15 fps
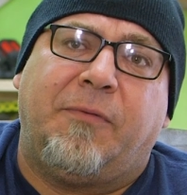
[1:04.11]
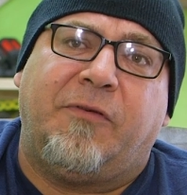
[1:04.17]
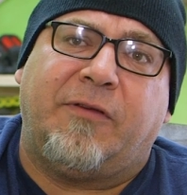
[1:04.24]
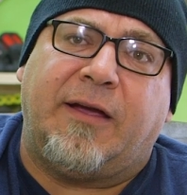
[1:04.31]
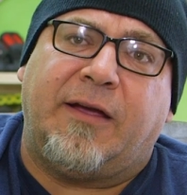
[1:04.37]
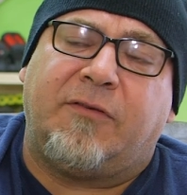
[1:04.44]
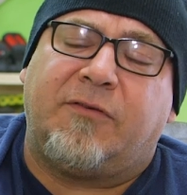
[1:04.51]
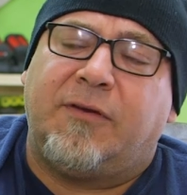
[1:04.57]

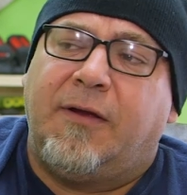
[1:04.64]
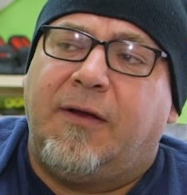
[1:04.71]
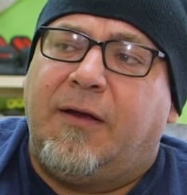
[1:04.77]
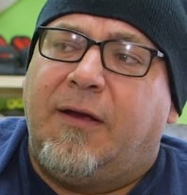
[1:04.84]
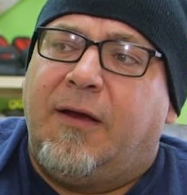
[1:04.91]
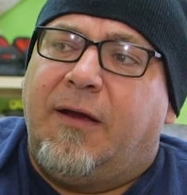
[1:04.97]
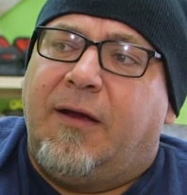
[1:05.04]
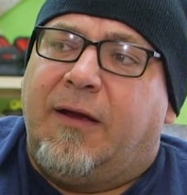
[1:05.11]
possess?
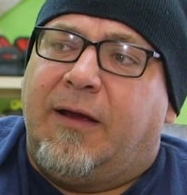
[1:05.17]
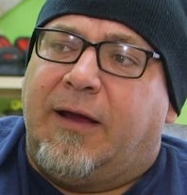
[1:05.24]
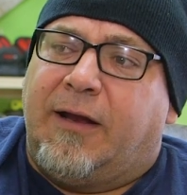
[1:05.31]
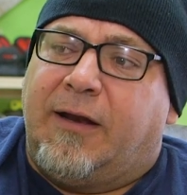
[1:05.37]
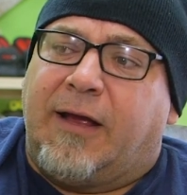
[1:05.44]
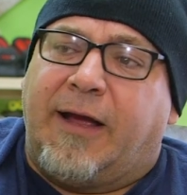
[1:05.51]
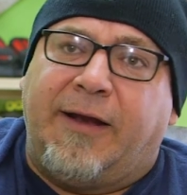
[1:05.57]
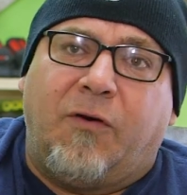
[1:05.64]

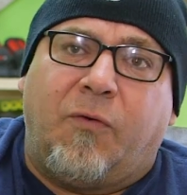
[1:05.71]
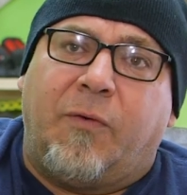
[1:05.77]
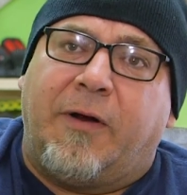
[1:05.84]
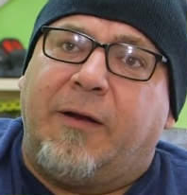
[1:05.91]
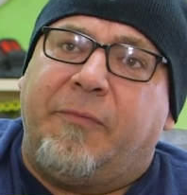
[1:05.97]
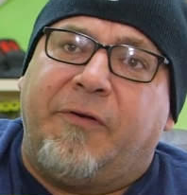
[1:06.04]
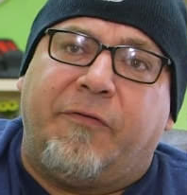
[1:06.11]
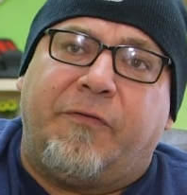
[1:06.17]
And I don't
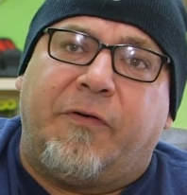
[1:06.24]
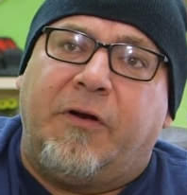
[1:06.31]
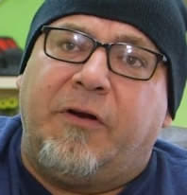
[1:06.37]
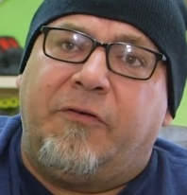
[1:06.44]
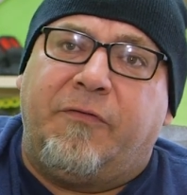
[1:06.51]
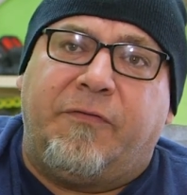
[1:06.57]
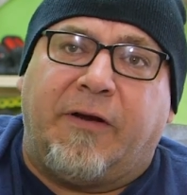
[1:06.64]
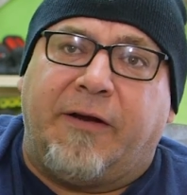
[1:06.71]
want to build
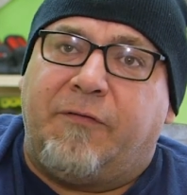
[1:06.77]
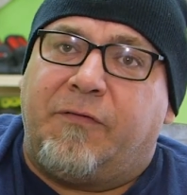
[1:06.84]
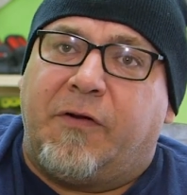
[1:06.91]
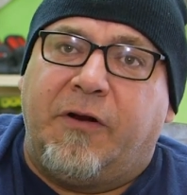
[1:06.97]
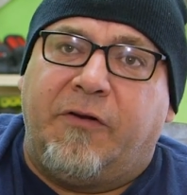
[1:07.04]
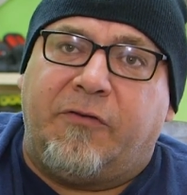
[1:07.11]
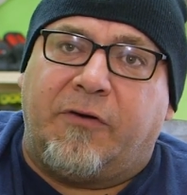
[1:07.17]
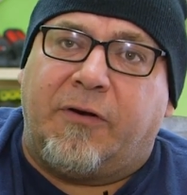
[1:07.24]
furni fine
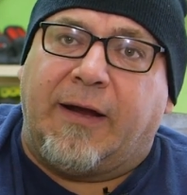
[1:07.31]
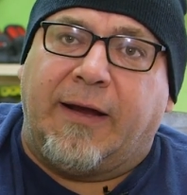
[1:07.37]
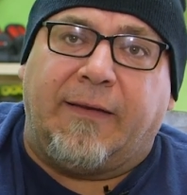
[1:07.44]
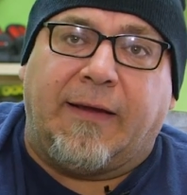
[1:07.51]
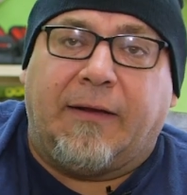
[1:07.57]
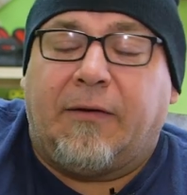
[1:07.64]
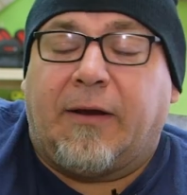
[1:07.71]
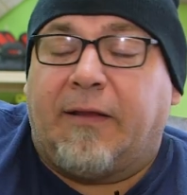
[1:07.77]
furniture. I,
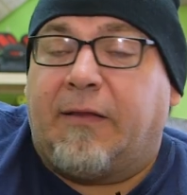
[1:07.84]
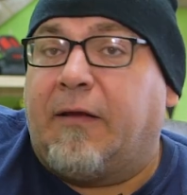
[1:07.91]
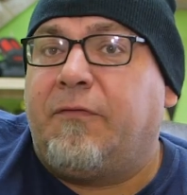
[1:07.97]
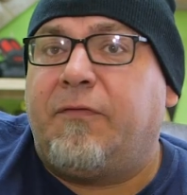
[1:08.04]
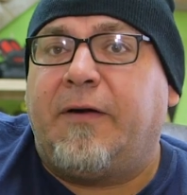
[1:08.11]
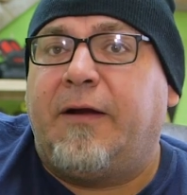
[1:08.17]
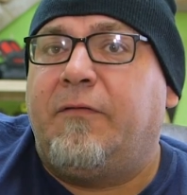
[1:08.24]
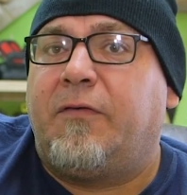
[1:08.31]
I, I
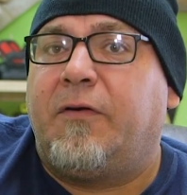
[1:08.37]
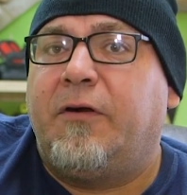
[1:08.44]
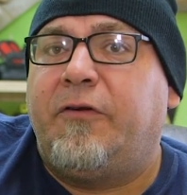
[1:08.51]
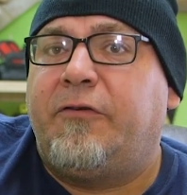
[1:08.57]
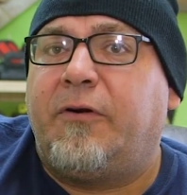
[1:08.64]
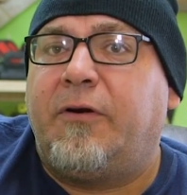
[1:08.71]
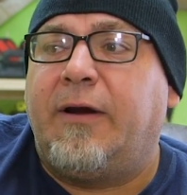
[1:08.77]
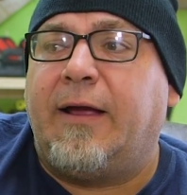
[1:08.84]
love fine
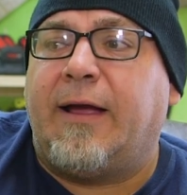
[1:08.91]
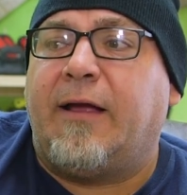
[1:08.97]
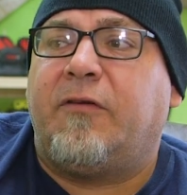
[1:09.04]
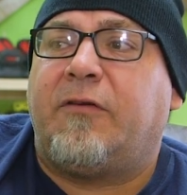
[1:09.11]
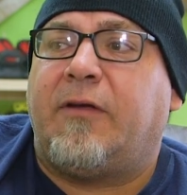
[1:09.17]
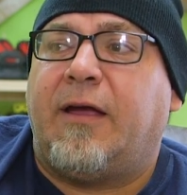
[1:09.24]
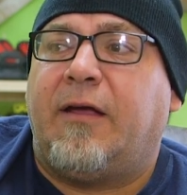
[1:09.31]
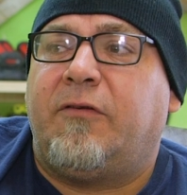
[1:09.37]
furniture
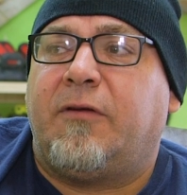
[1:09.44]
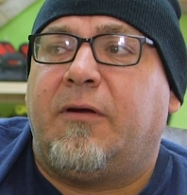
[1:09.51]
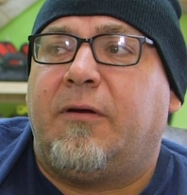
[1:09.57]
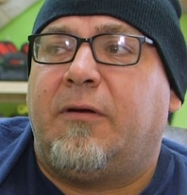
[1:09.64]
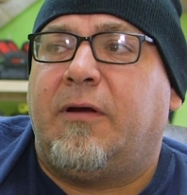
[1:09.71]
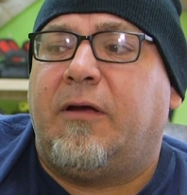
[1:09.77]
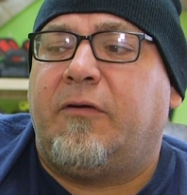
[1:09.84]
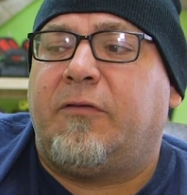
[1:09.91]
as, as,
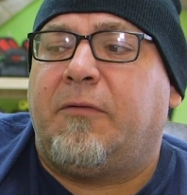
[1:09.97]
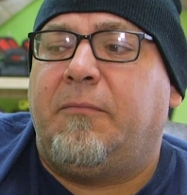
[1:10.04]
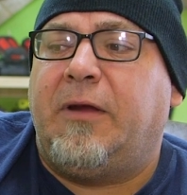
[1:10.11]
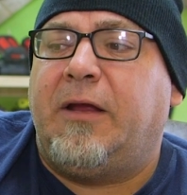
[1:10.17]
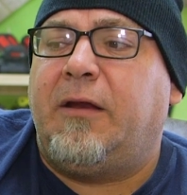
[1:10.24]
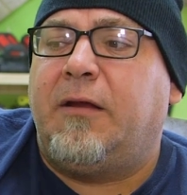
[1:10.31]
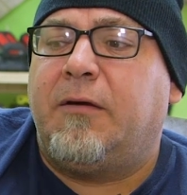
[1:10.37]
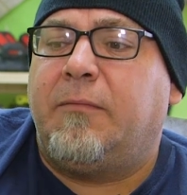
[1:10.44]
a, as a
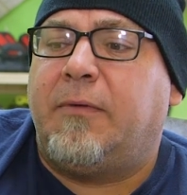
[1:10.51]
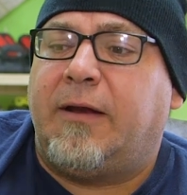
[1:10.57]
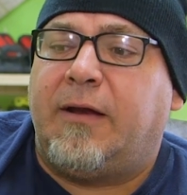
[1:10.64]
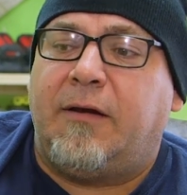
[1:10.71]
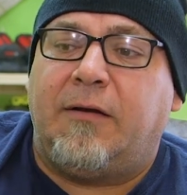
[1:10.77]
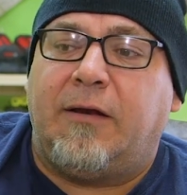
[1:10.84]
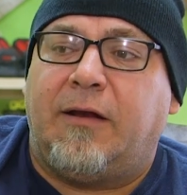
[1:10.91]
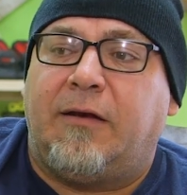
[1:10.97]
medium
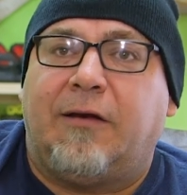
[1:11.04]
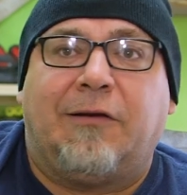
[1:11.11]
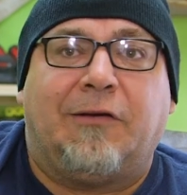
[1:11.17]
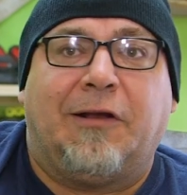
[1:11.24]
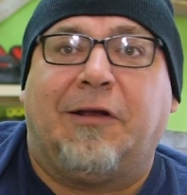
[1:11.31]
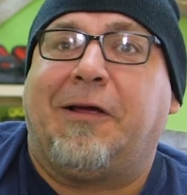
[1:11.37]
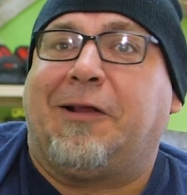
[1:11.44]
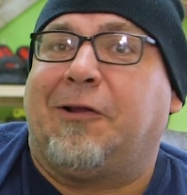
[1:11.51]
and,
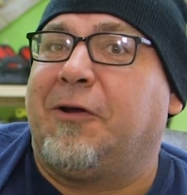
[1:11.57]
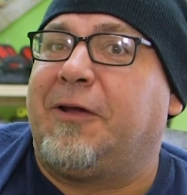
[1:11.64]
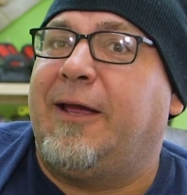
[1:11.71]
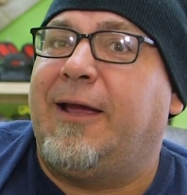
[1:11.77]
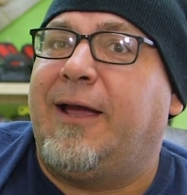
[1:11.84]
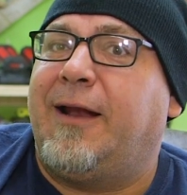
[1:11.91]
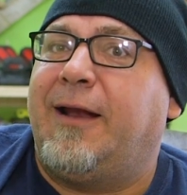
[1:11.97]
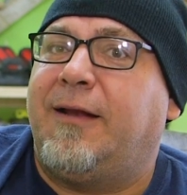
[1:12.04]
and like
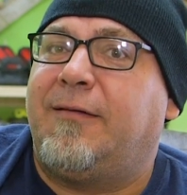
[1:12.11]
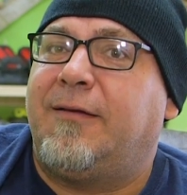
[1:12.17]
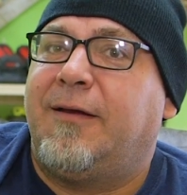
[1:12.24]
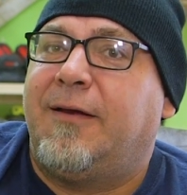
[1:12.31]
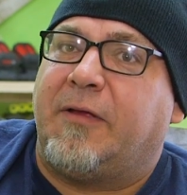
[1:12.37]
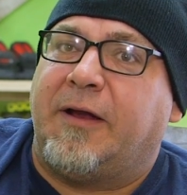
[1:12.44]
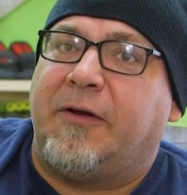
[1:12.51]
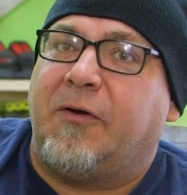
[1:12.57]
looking at it.
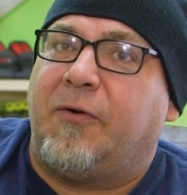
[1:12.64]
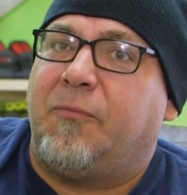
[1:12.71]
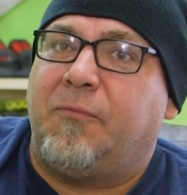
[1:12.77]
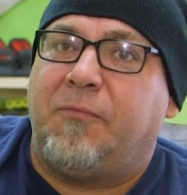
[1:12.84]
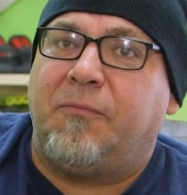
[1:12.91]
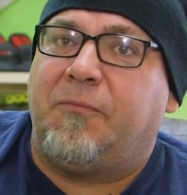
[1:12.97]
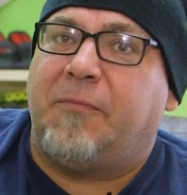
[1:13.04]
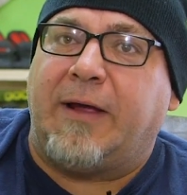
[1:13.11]
I don't
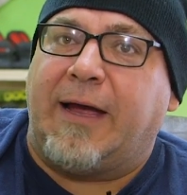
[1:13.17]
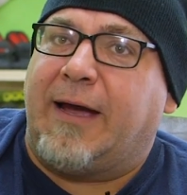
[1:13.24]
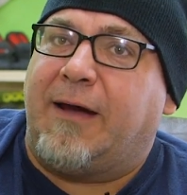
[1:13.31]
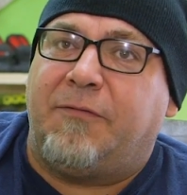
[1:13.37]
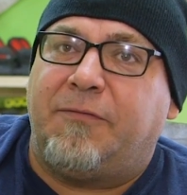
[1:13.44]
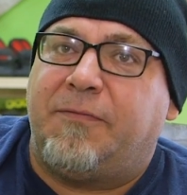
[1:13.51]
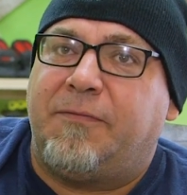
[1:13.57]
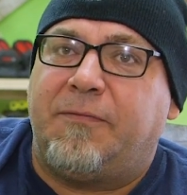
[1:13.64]

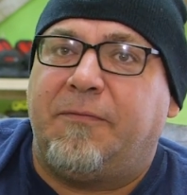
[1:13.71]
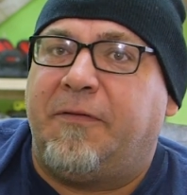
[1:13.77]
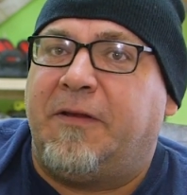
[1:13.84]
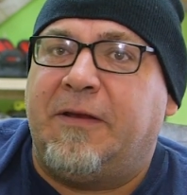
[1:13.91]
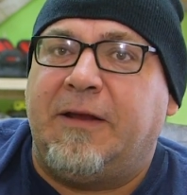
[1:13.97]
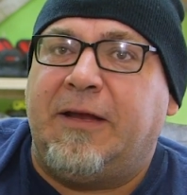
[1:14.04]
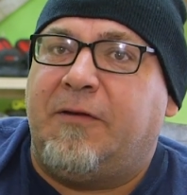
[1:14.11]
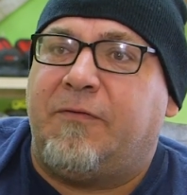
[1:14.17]
have
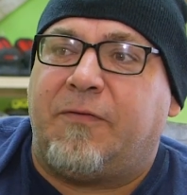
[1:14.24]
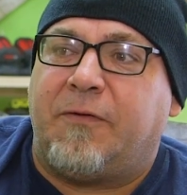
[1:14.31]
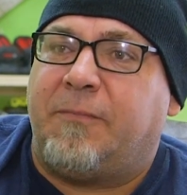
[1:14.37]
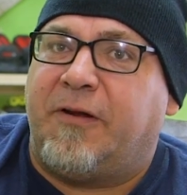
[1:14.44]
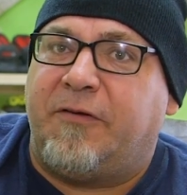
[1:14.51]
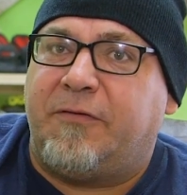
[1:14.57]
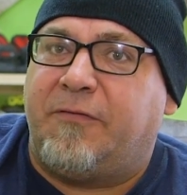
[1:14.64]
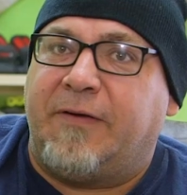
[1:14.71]
the need for a
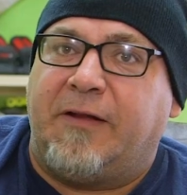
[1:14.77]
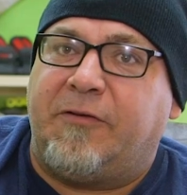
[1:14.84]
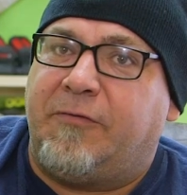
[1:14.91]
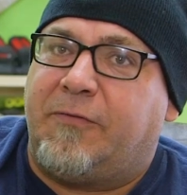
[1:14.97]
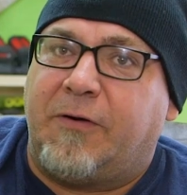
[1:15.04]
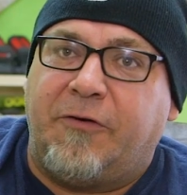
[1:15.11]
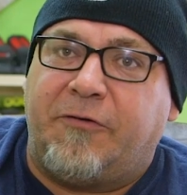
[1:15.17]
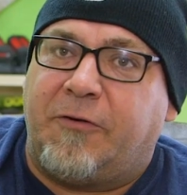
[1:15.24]
bunch of fancy
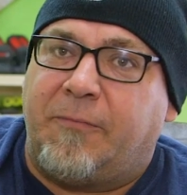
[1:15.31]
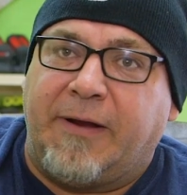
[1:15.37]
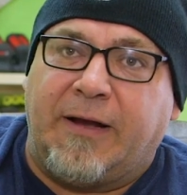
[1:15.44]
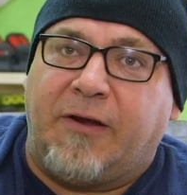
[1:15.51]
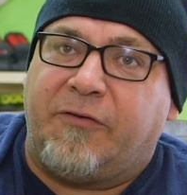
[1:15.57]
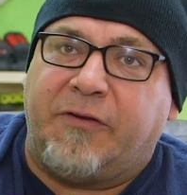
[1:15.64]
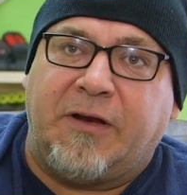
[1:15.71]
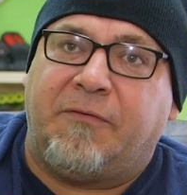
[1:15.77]
furniture in my
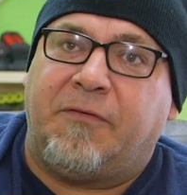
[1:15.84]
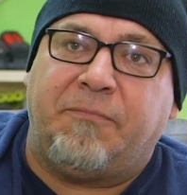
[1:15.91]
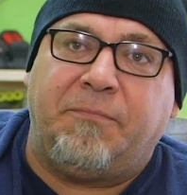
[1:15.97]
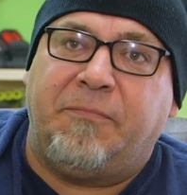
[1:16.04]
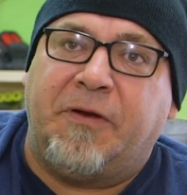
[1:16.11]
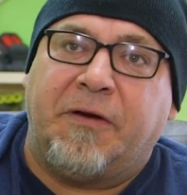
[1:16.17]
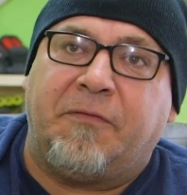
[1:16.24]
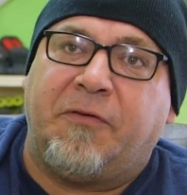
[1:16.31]
house. It never,
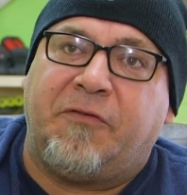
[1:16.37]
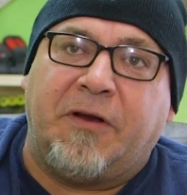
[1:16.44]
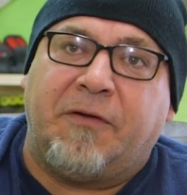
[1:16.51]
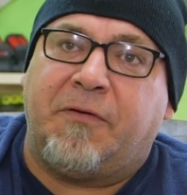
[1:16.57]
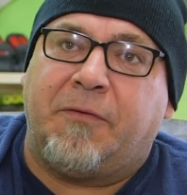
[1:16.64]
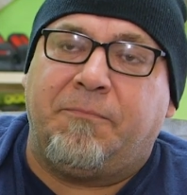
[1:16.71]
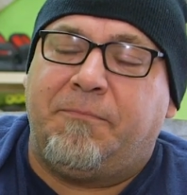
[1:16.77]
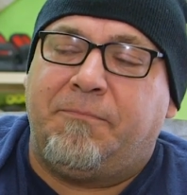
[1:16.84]
never, it's
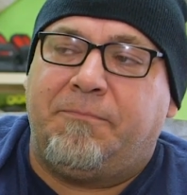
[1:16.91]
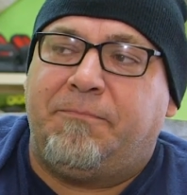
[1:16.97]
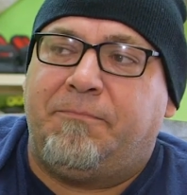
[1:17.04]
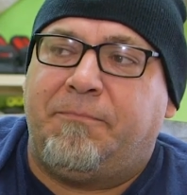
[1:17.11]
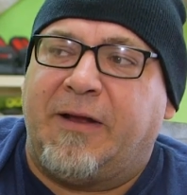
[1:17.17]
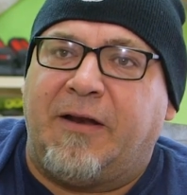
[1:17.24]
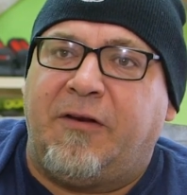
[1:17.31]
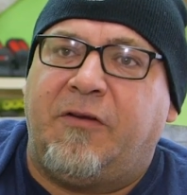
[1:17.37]
never
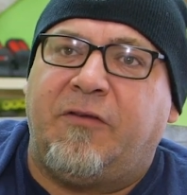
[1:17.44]
been a